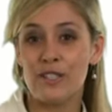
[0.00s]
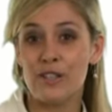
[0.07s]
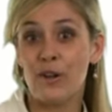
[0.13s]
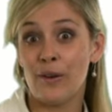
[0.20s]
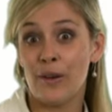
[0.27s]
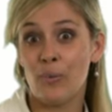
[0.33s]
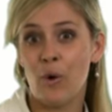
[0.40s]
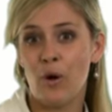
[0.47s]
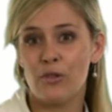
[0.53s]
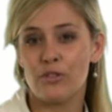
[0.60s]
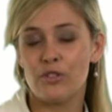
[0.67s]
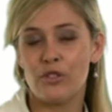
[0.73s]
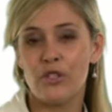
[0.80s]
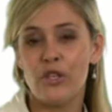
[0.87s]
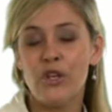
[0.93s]
Laurie
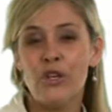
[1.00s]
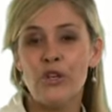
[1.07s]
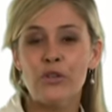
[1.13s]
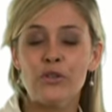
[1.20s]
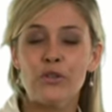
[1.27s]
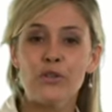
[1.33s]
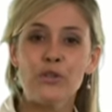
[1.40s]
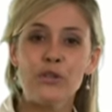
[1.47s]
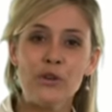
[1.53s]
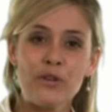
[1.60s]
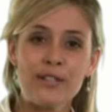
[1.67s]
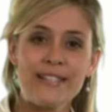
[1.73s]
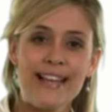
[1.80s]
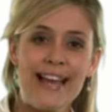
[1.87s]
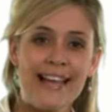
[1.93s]
Walsh, who
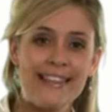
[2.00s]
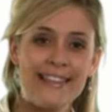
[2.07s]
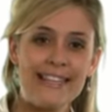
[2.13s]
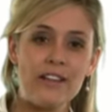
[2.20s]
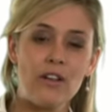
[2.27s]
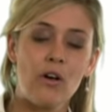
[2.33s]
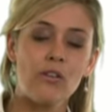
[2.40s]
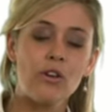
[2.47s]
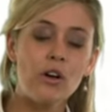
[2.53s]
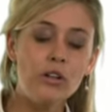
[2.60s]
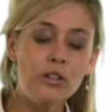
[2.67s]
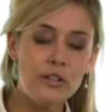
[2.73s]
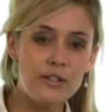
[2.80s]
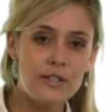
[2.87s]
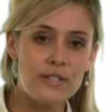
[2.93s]
looks at the
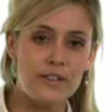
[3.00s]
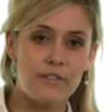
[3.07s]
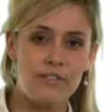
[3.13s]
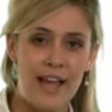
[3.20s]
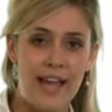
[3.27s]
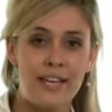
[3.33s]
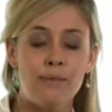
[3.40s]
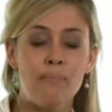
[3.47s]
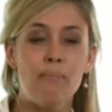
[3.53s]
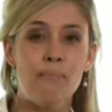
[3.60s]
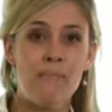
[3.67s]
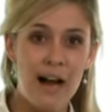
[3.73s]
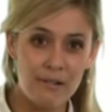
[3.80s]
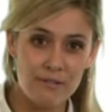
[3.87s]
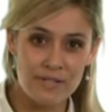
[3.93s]
conclusive
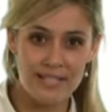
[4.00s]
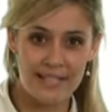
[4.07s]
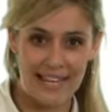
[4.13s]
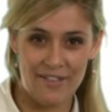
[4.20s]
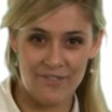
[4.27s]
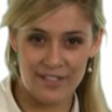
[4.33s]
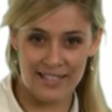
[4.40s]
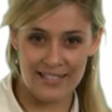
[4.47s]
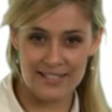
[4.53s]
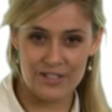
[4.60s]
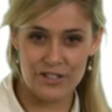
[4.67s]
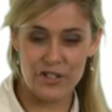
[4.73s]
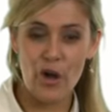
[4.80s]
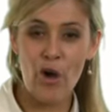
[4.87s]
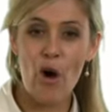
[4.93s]
and mounting
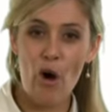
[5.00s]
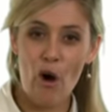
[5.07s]
evidence